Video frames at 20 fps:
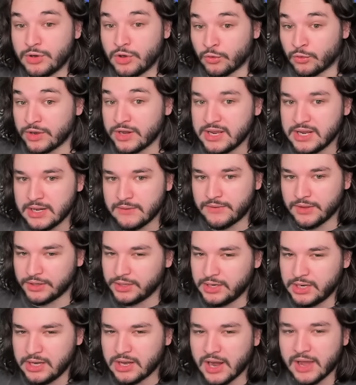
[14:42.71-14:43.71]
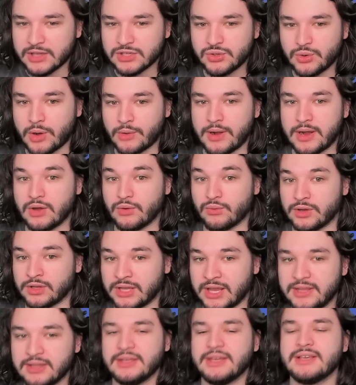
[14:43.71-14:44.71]
green villainy decks who are running
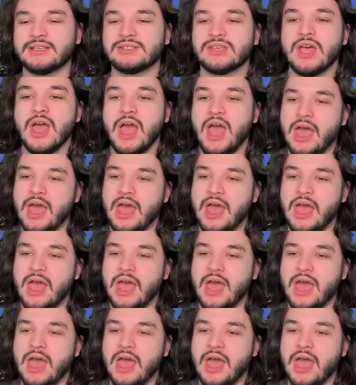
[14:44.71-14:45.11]
Relentless,